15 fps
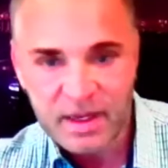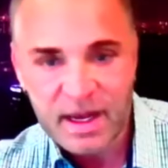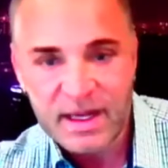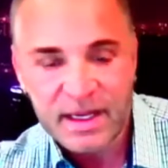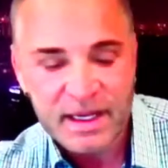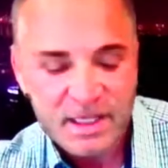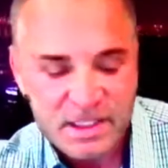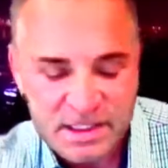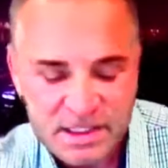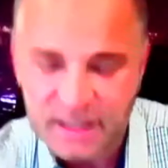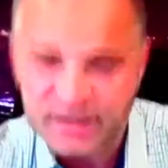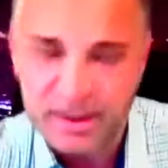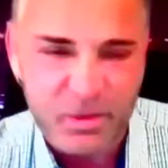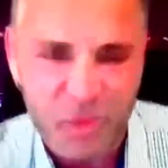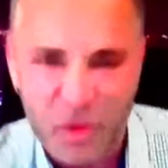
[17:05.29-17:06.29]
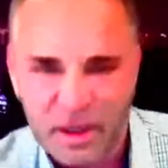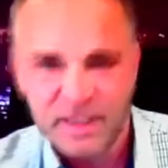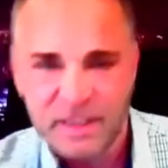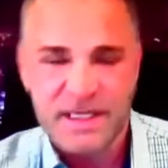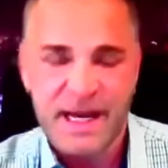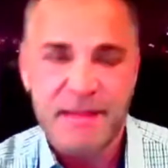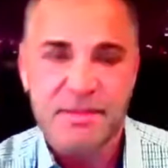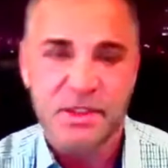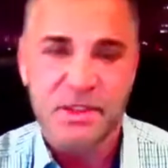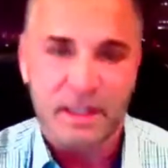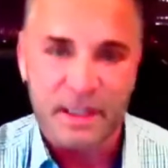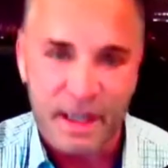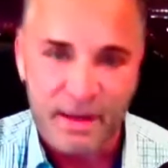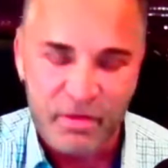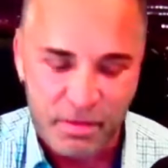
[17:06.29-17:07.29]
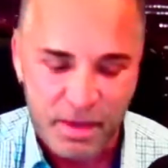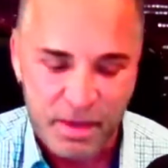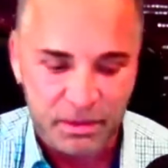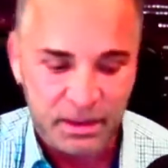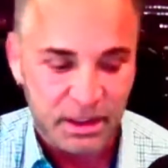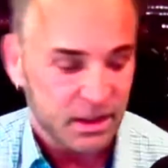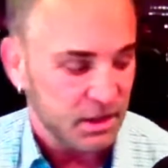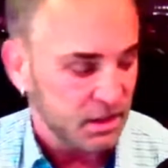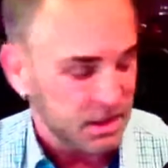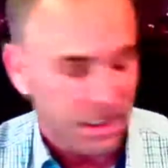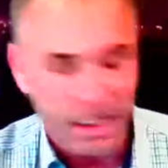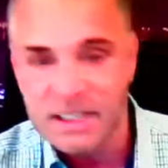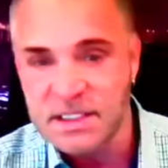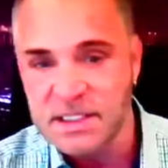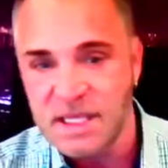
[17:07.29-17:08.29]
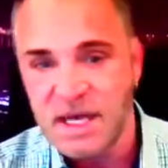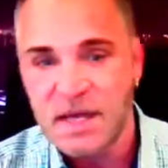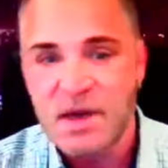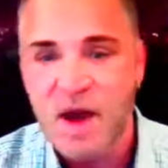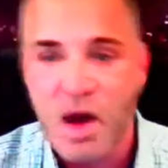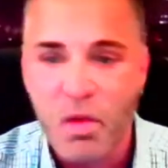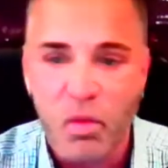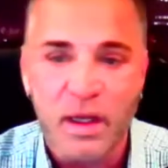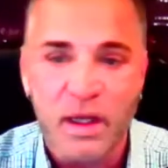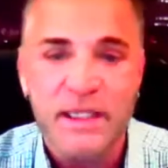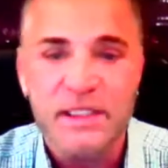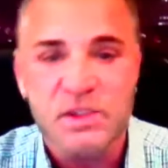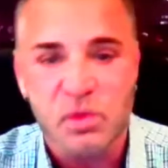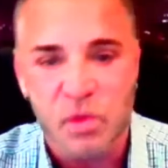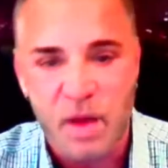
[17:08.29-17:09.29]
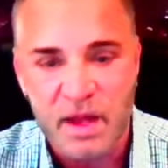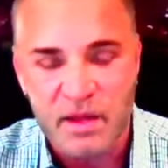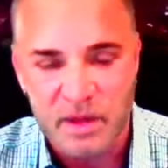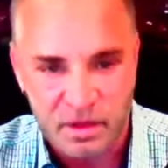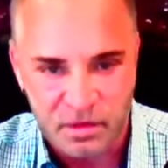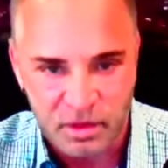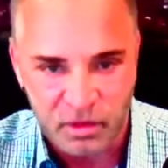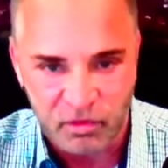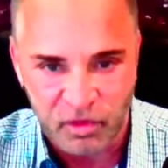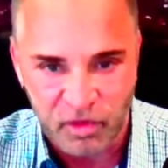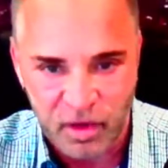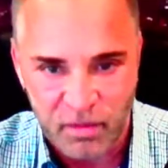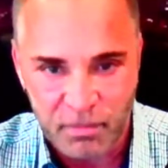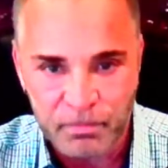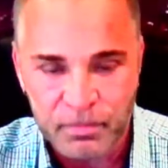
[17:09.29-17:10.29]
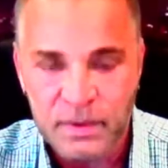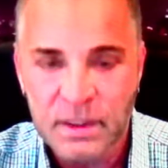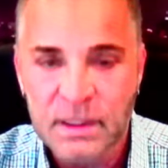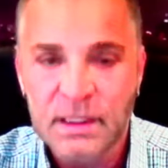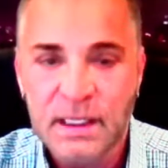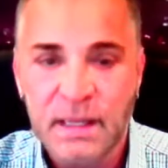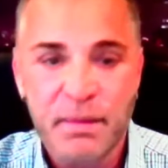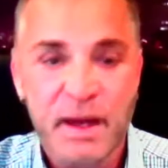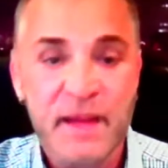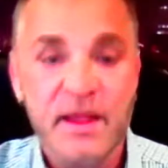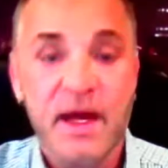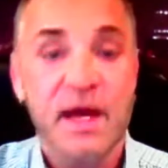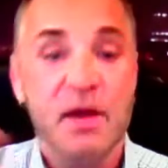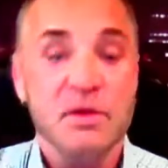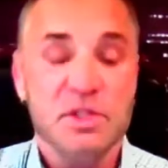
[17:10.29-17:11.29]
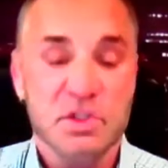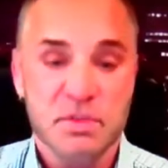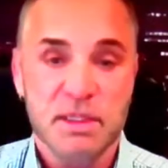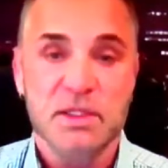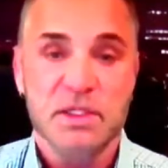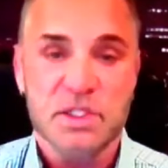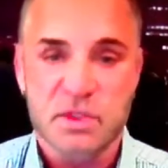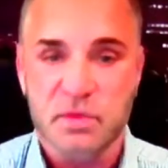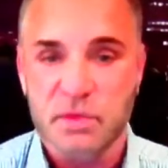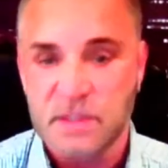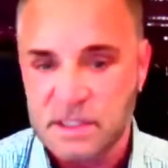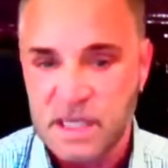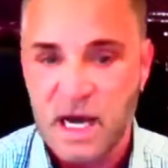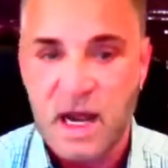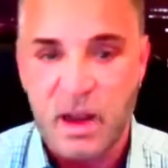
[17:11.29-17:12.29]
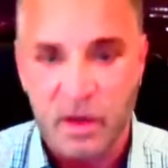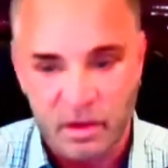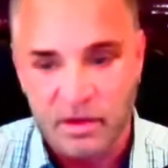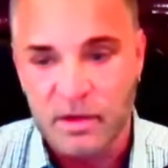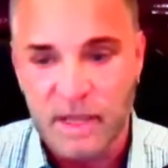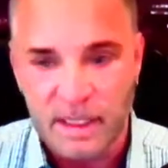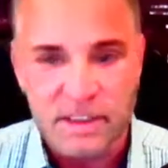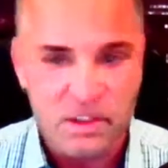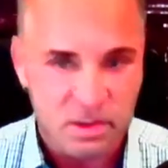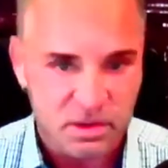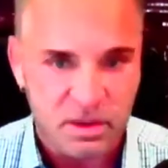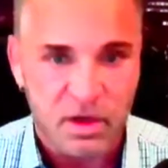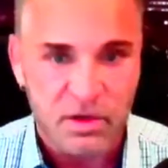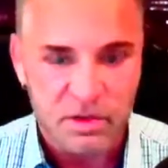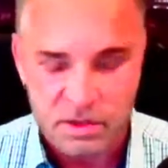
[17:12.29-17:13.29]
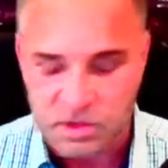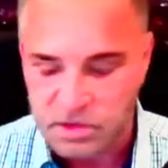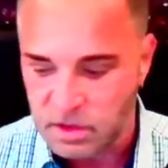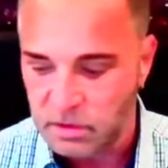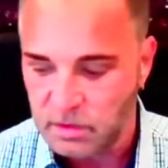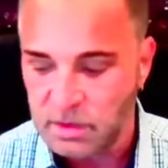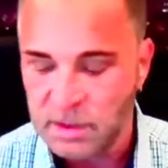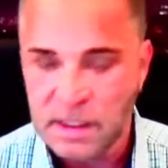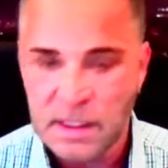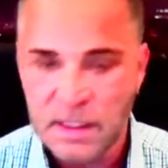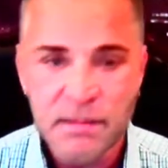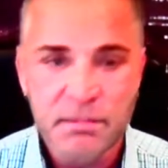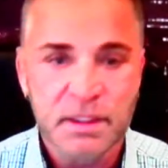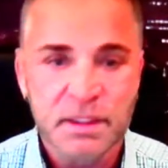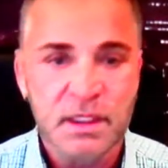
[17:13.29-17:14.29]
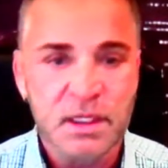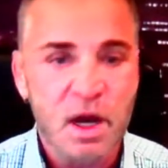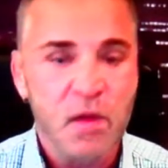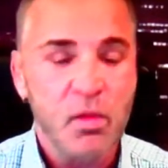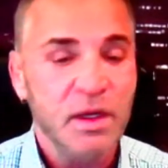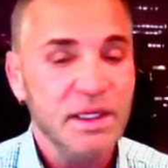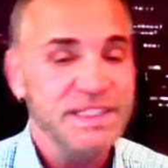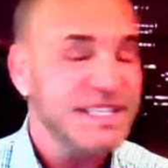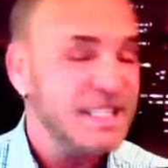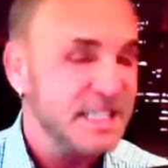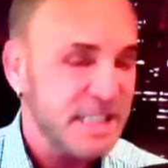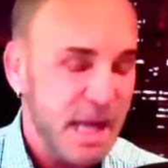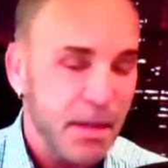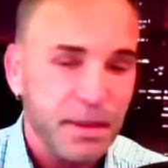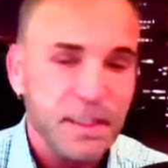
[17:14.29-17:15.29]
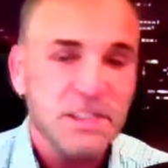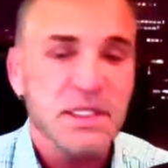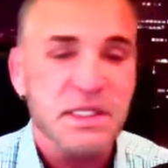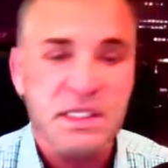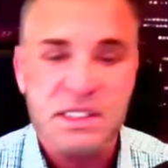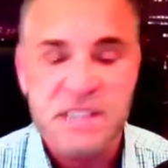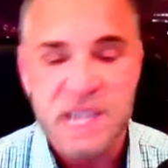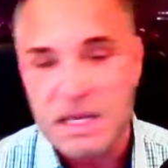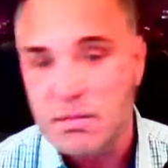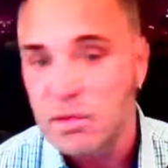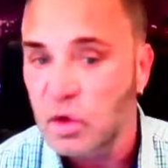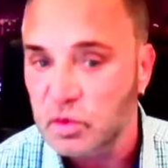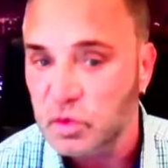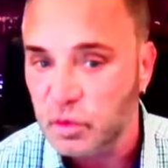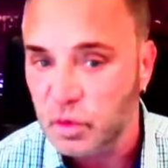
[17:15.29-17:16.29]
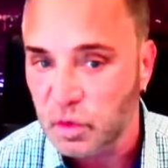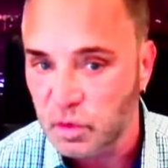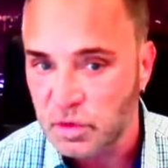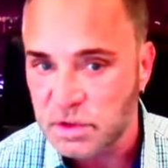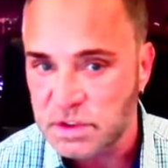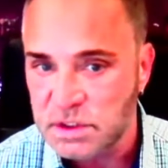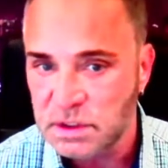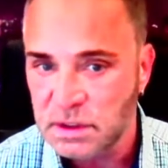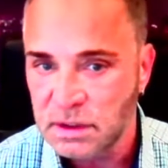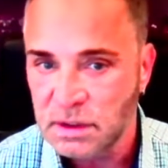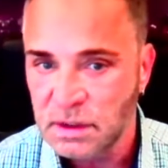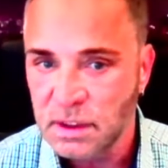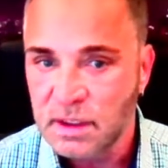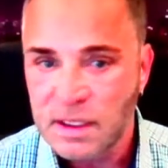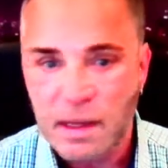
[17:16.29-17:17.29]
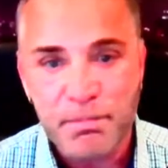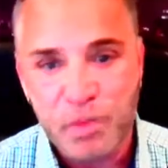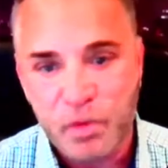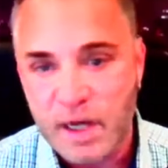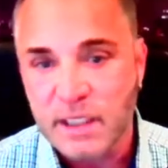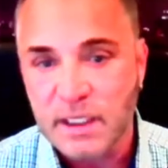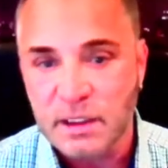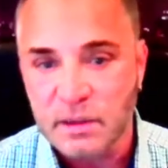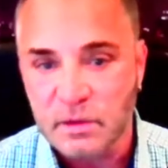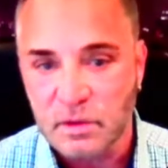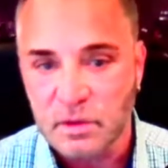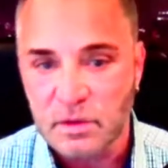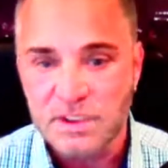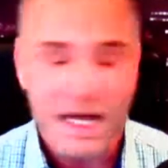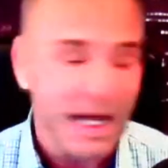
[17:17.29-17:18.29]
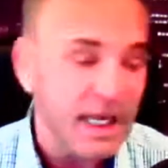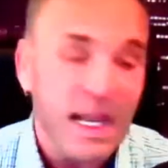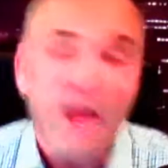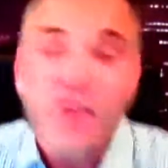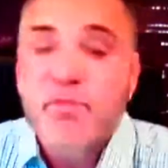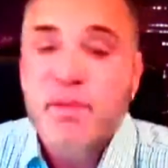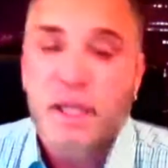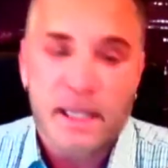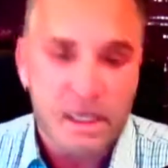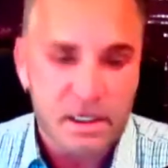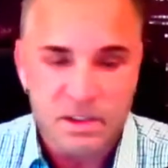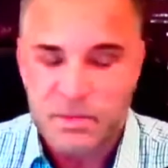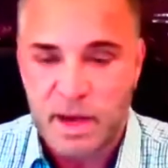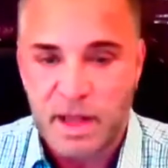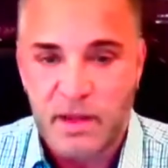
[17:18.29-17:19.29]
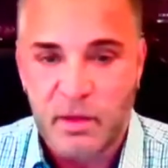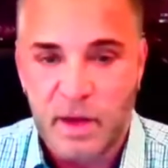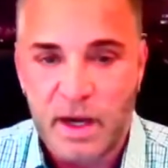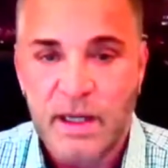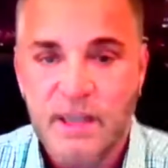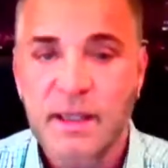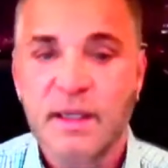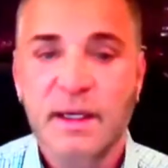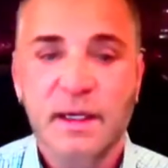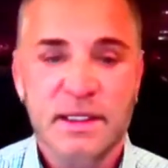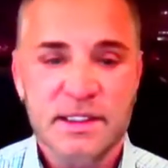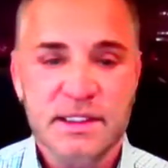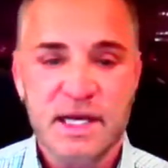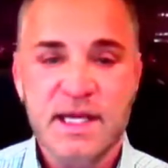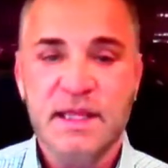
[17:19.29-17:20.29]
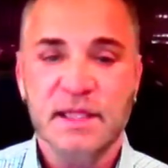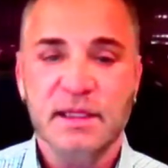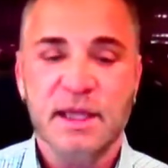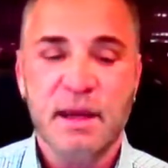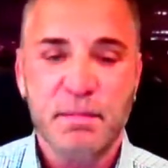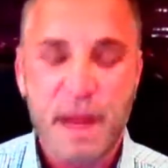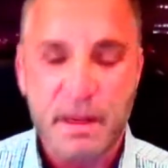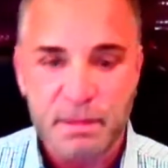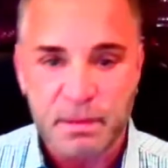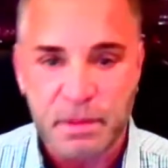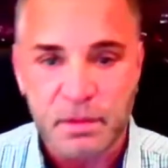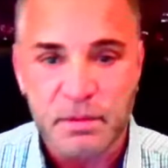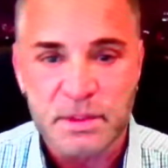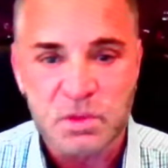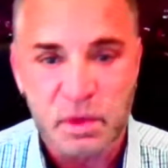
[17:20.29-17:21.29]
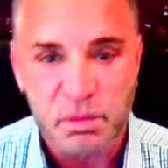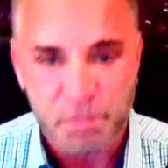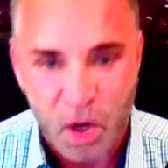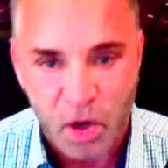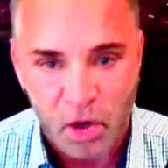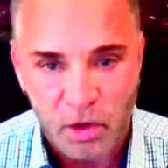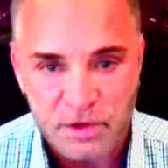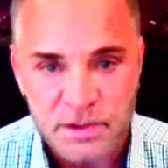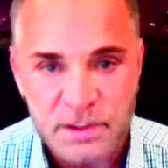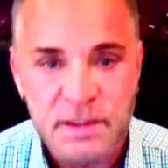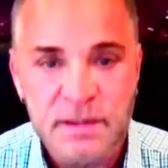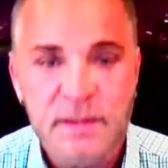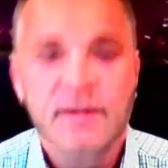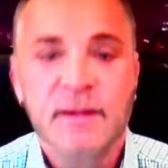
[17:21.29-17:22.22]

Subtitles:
that is, and one of the things I absolutely love about millennials, is they're not willing to wear the uniform. And by that, I don't just mean the suit and tie, although that's also true. But they're not willing to step into the same old rules. They're breaking the rules. I love millennials, by the way, because I think they're baby boomers with balls.